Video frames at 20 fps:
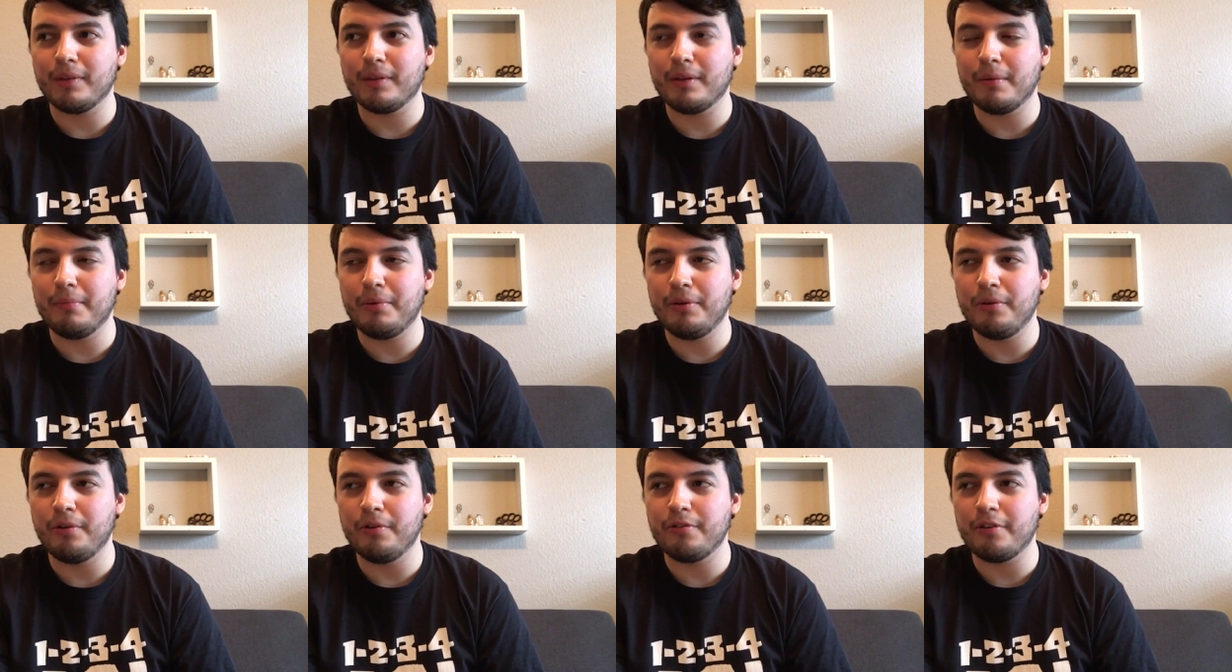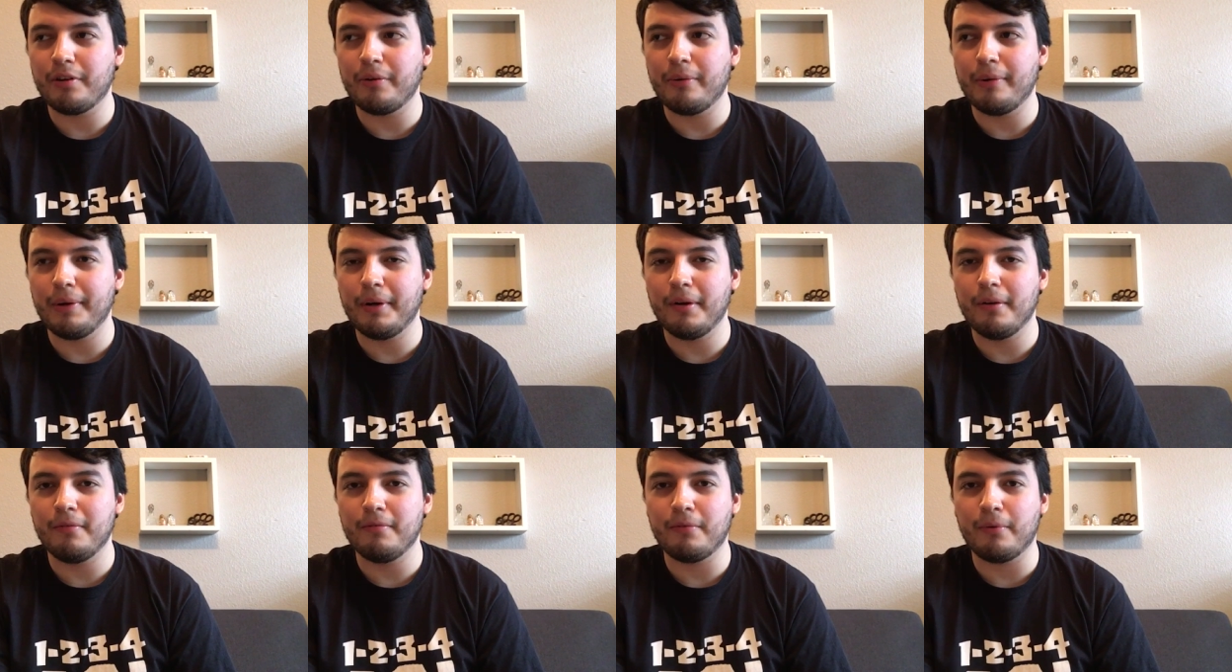computer
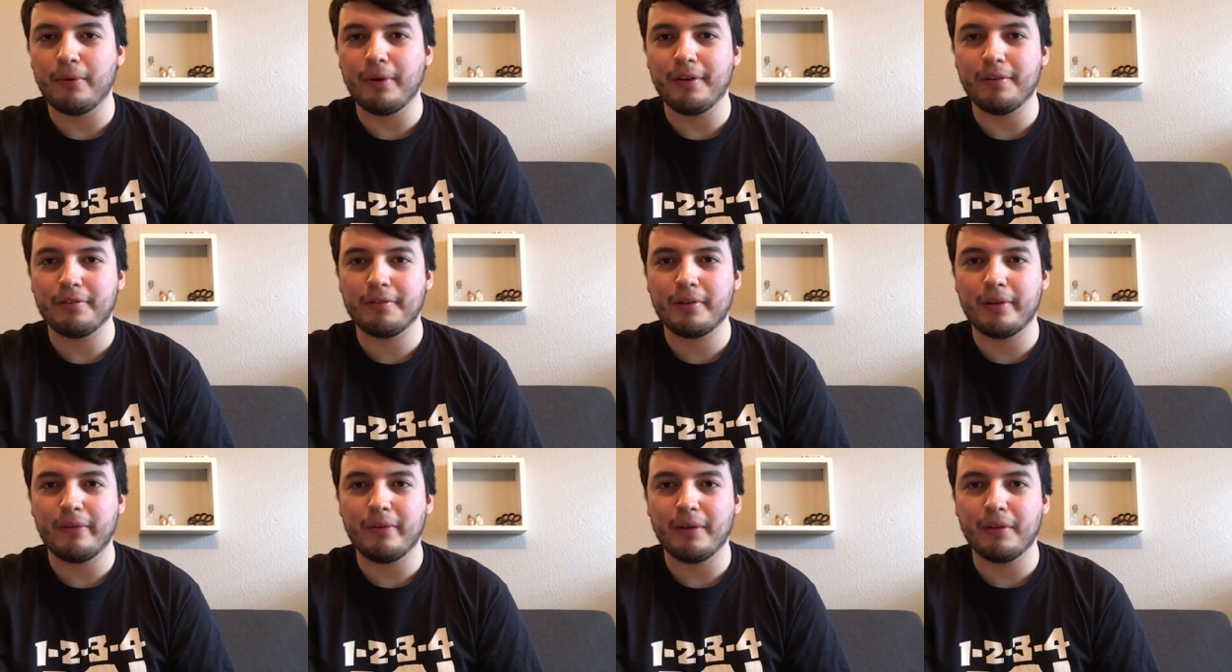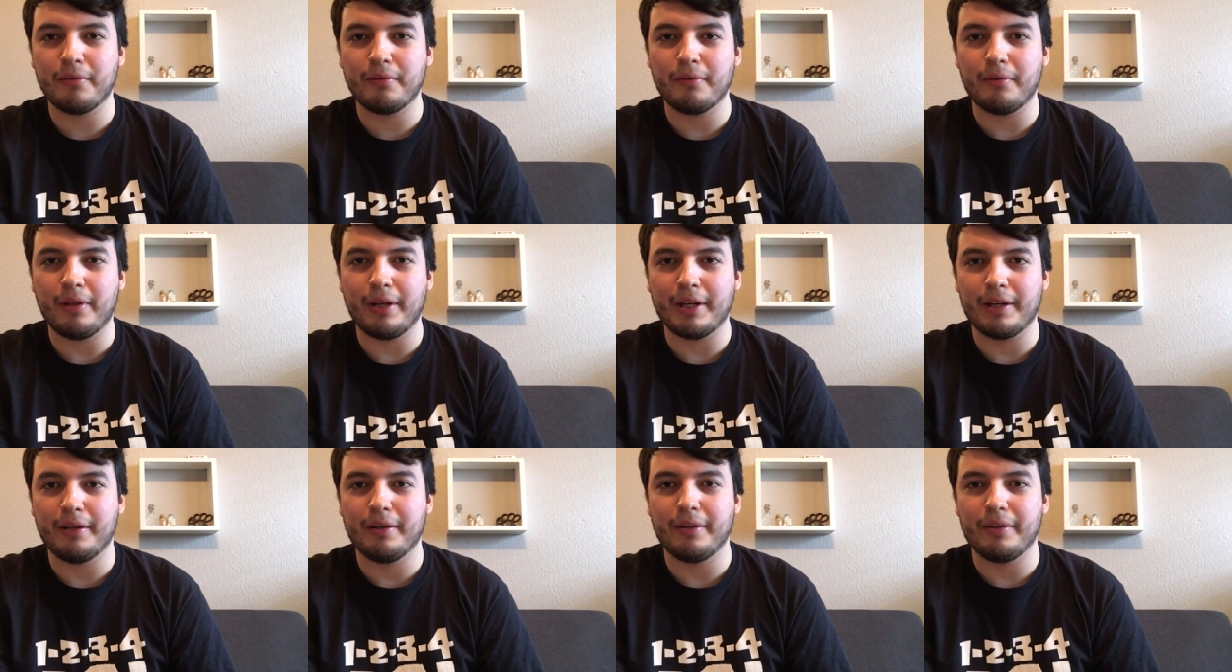generated voice going through
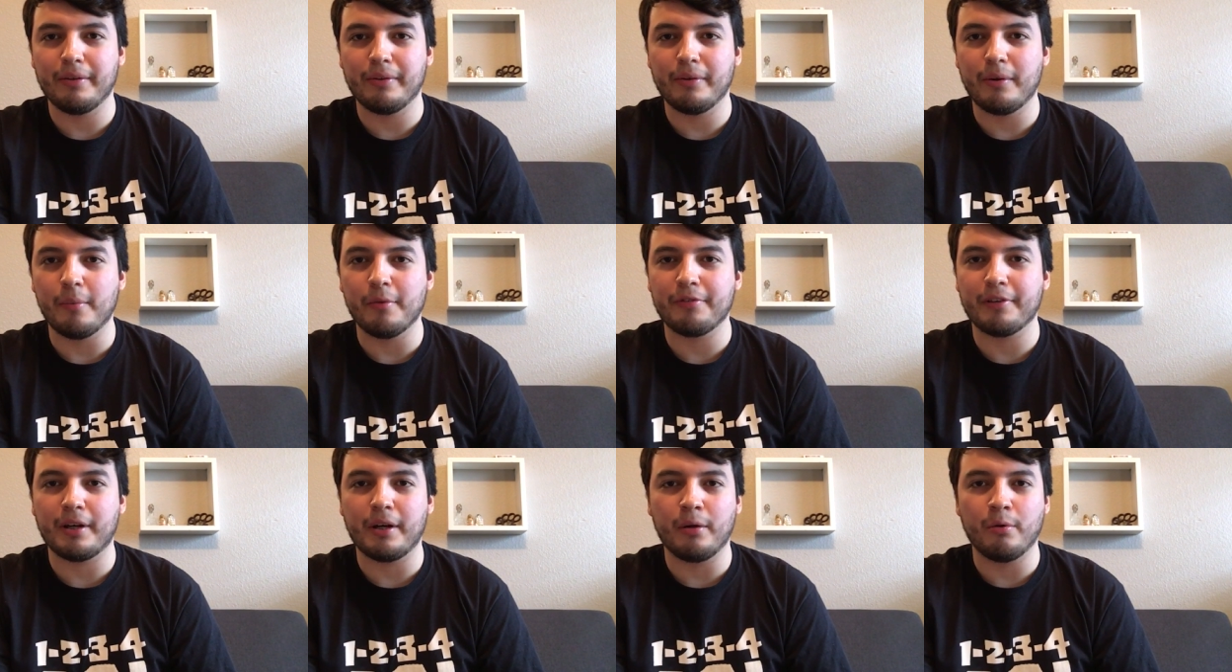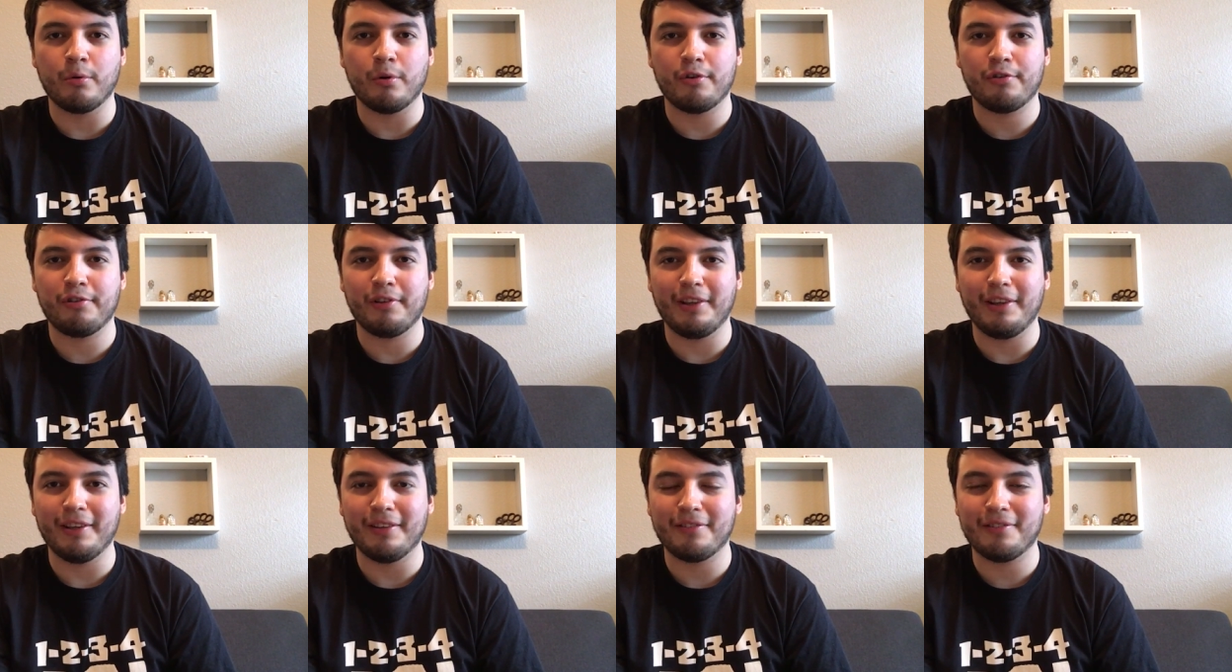like a almost like a
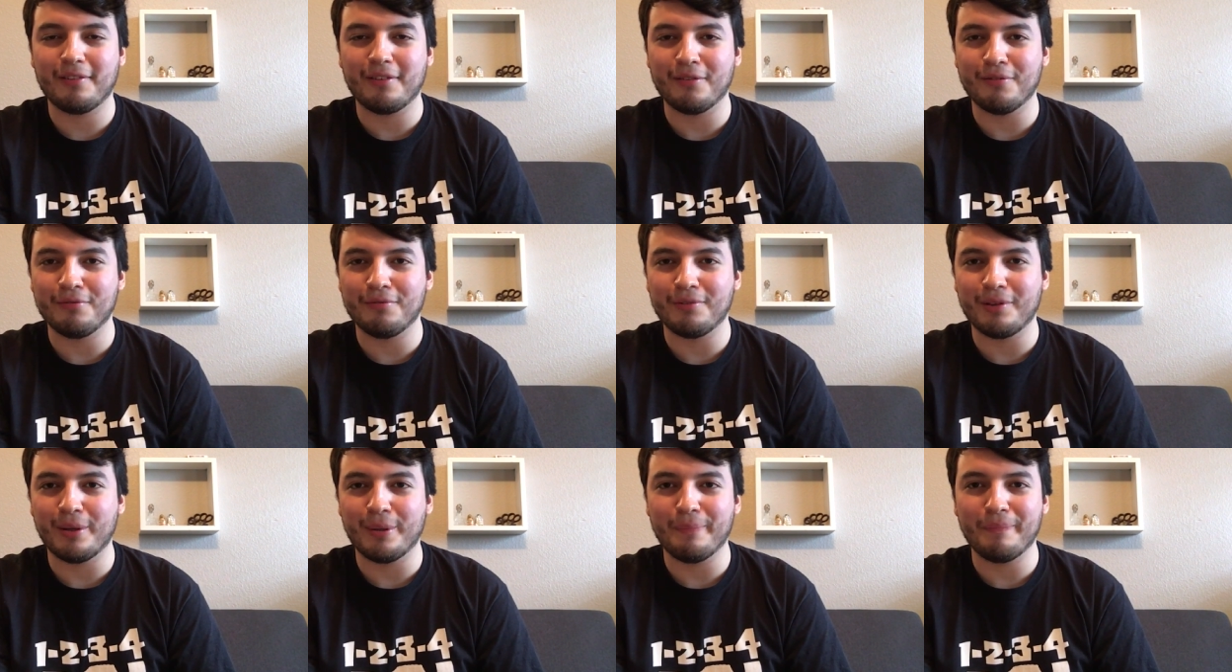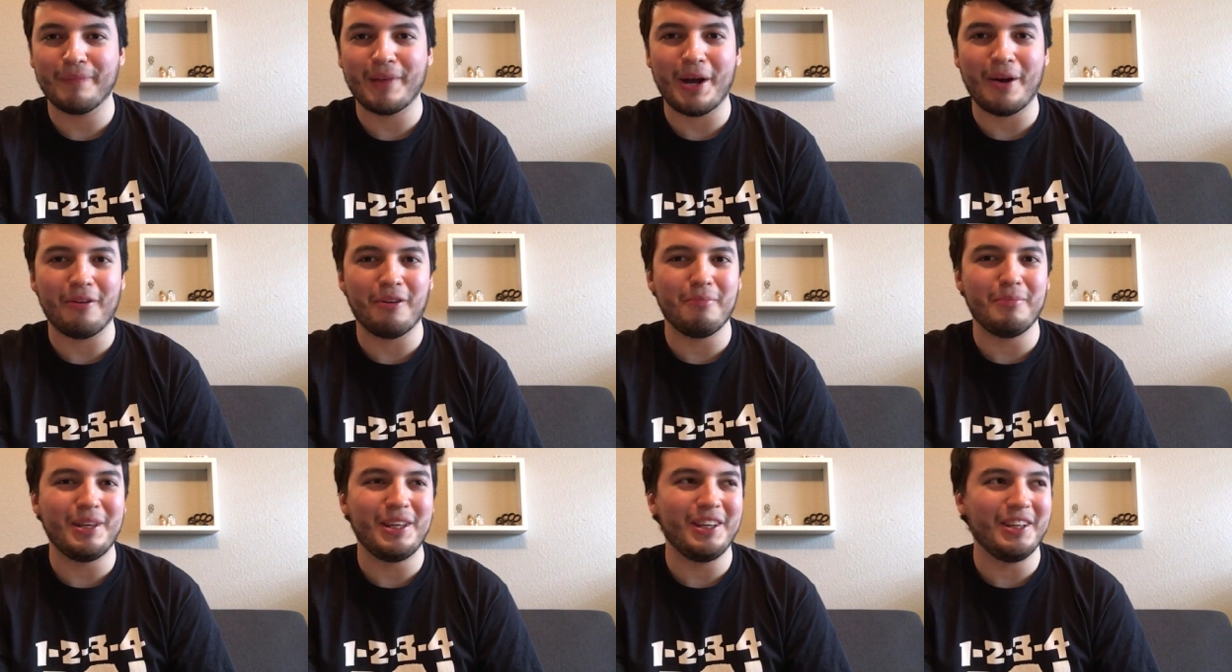grocery list of um, how
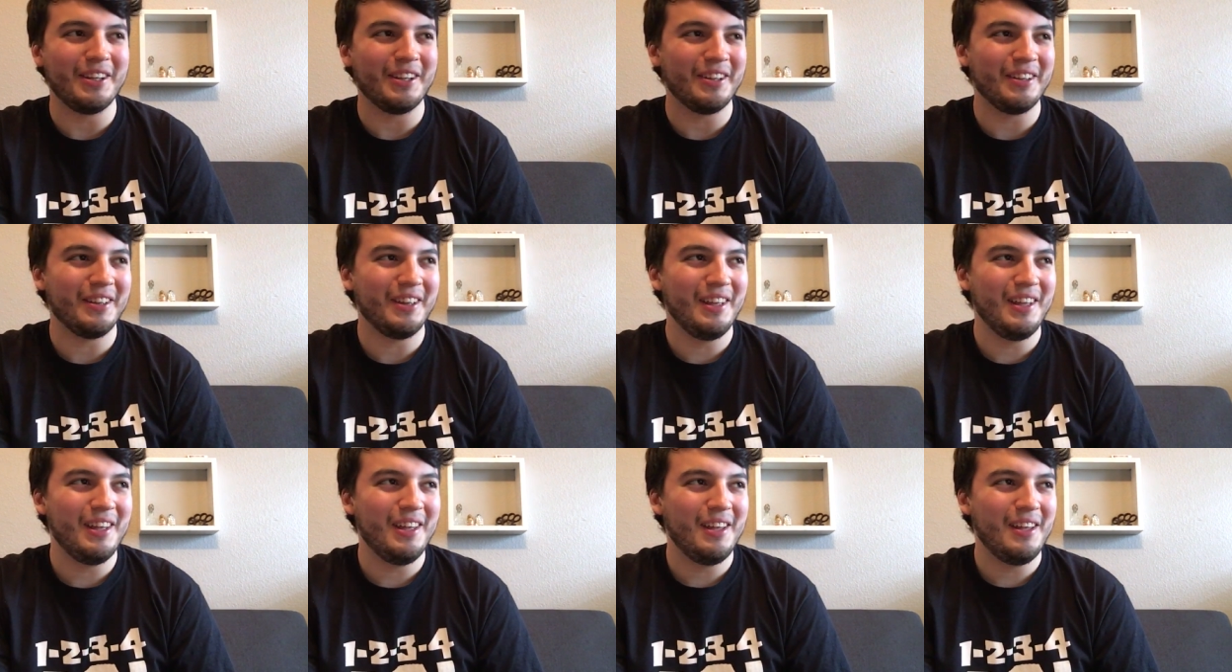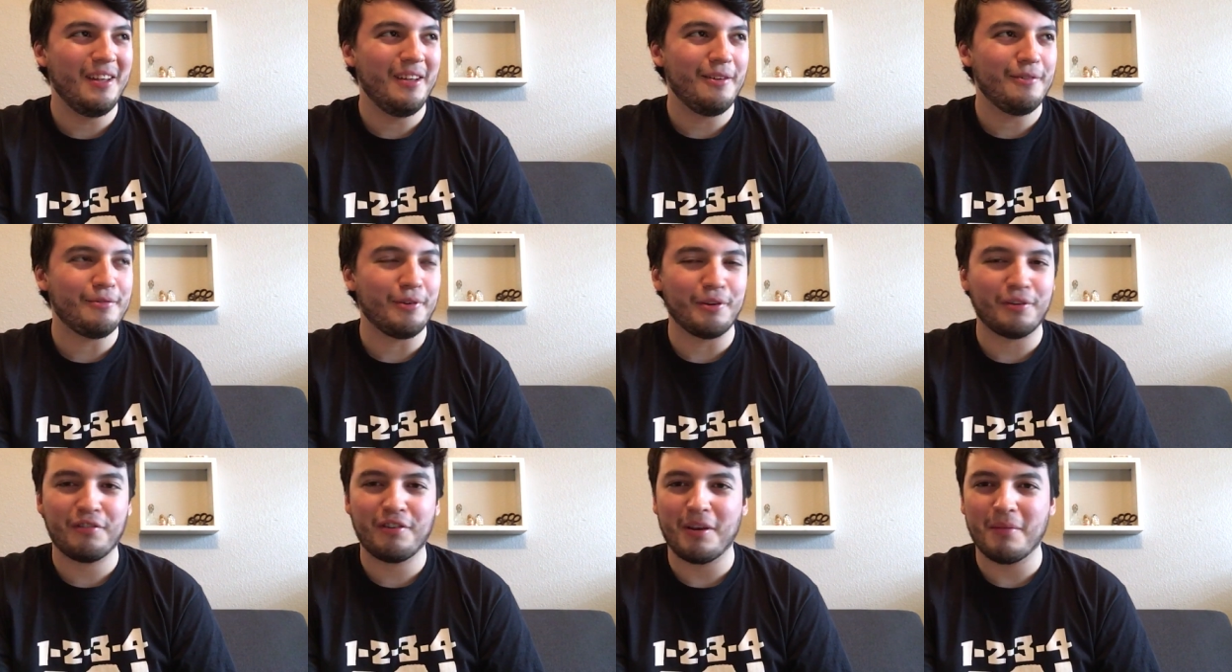to be a
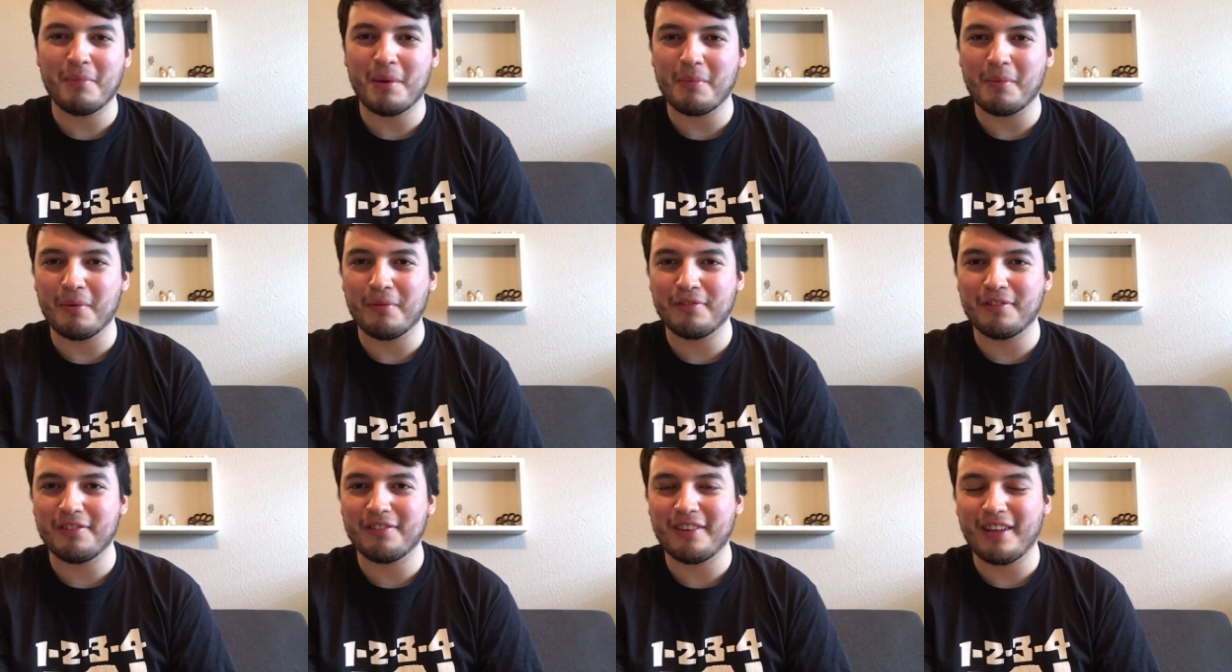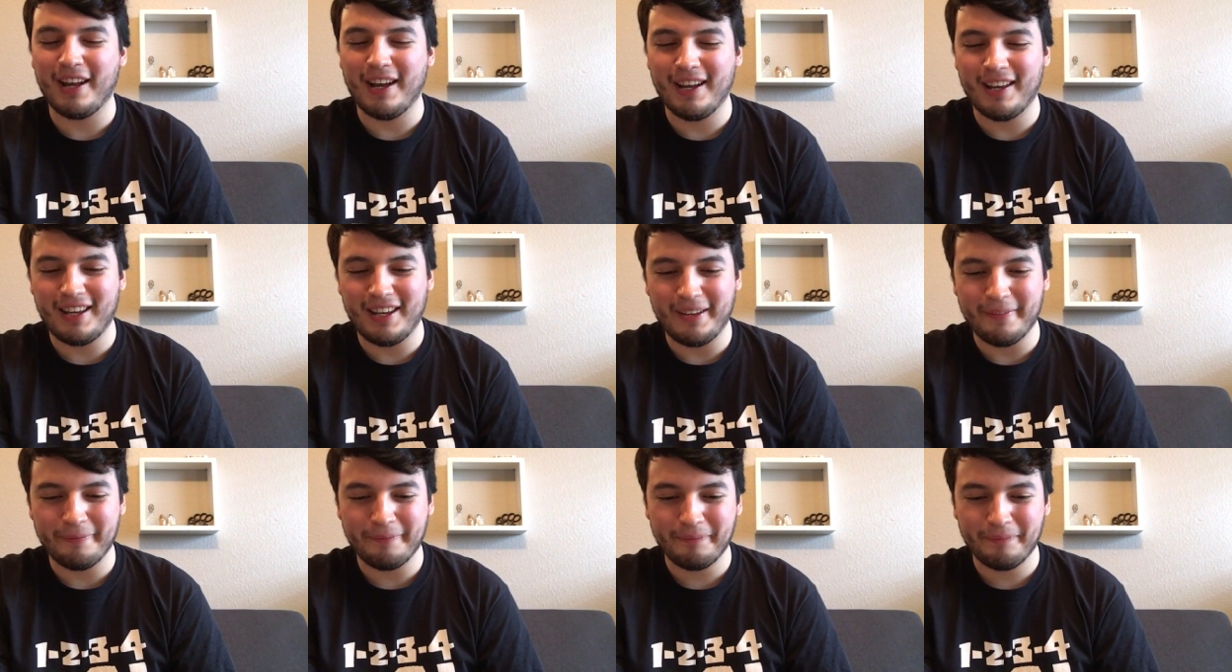functioning member of
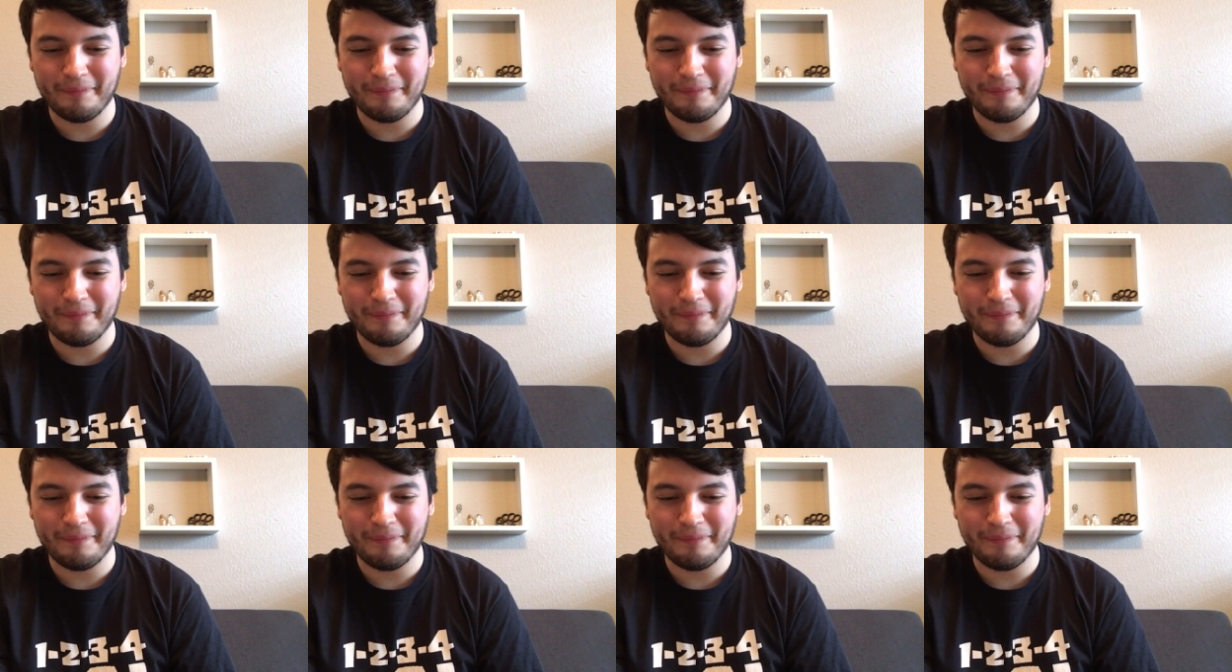society